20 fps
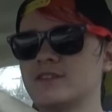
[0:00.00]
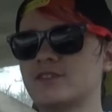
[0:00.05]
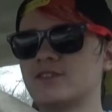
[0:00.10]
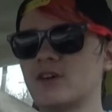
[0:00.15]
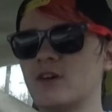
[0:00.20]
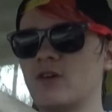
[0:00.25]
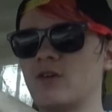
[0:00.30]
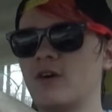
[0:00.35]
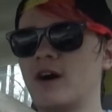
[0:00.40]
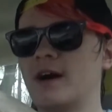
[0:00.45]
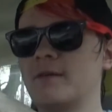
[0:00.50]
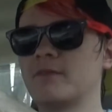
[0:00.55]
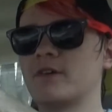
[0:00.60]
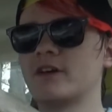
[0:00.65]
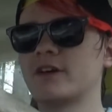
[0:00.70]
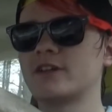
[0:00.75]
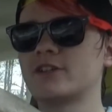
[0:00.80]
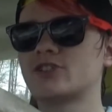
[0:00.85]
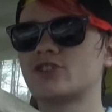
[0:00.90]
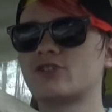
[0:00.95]
So I'm
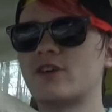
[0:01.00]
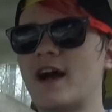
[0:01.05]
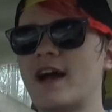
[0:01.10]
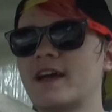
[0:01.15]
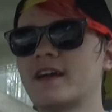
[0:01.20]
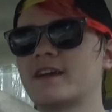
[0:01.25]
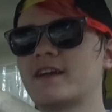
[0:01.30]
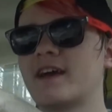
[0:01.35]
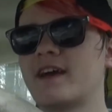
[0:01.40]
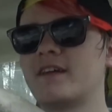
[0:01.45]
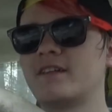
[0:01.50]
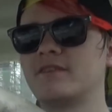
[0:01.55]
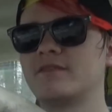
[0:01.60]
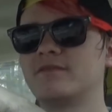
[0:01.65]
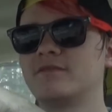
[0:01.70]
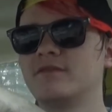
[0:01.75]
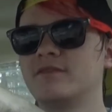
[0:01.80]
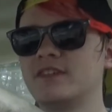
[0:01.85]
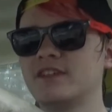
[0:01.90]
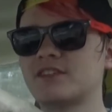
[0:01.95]
gonna try
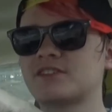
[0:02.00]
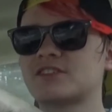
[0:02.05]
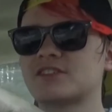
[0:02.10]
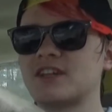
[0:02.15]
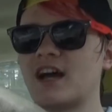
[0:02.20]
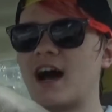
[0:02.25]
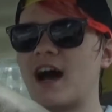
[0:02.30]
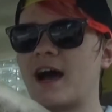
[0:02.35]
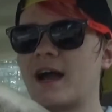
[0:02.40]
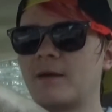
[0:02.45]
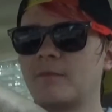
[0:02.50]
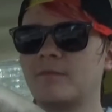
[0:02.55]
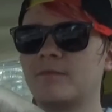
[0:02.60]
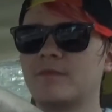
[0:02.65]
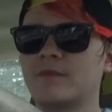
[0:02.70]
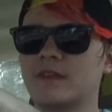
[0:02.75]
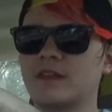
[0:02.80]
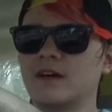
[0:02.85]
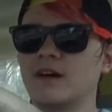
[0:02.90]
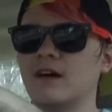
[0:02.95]
again this time,
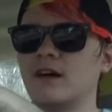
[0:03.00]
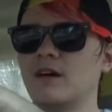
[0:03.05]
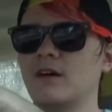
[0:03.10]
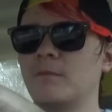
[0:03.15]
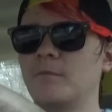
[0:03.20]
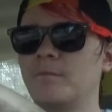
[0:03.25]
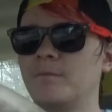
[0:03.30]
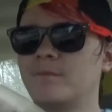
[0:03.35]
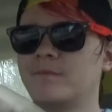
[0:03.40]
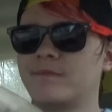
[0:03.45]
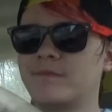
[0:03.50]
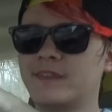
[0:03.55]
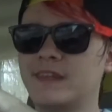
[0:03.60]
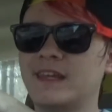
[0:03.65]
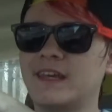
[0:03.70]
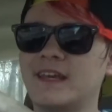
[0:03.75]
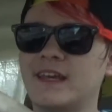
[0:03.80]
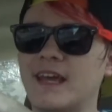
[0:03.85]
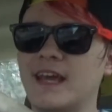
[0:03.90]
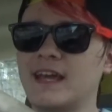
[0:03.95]

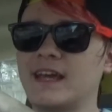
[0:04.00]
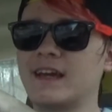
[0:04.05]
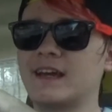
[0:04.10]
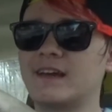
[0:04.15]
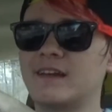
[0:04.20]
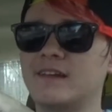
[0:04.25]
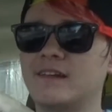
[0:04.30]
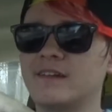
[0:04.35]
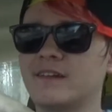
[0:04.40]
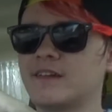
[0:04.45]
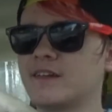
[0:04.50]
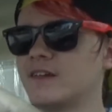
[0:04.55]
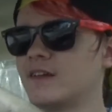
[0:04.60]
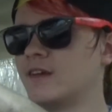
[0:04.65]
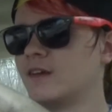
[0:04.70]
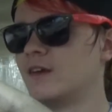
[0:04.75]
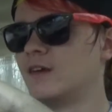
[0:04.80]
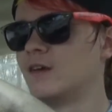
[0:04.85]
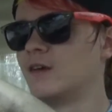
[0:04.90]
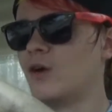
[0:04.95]
um, and
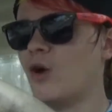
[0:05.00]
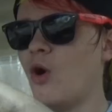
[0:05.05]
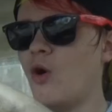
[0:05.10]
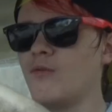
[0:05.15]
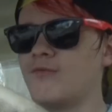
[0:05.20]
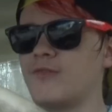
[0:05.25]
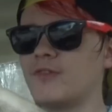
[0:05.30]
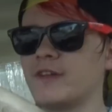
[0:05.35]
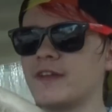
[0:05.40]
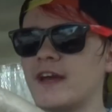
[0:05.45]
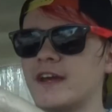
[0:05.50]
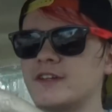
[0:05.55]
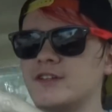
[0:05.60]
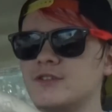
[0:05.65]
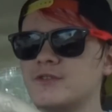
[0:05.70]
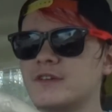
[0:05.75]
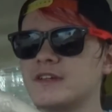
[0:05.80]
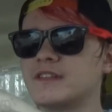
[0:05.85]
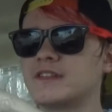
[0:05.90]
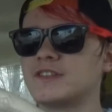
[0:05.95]
hopefully I
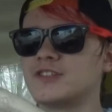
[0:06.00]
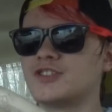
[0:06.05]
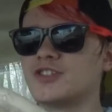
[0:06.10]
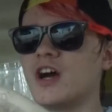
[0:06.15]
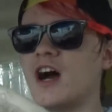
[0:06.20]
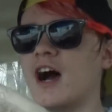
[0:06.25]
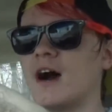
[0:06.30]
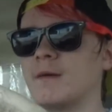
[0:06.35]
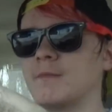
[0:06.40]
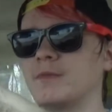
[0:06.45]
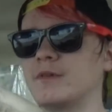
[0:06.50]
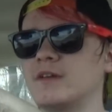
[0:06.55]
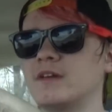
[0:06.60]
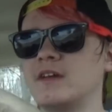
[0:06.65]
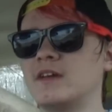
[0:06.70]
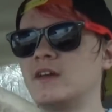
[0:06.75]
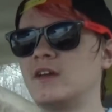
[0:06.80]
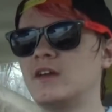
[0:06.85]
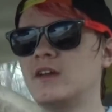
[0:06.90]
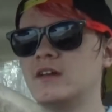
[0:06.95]
do get the job.
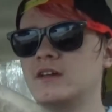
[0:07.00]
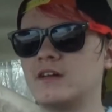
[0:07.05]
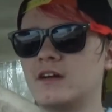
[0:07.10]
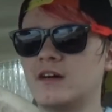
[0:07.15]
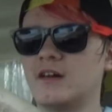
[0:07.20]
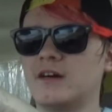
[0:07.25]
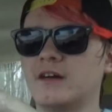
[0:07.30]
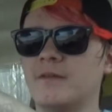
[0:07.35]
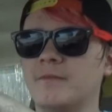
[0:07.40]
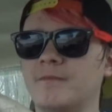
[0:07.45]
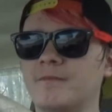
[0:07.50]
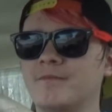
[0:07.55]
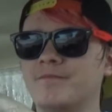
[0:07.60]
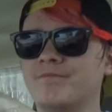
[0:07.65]
Uh,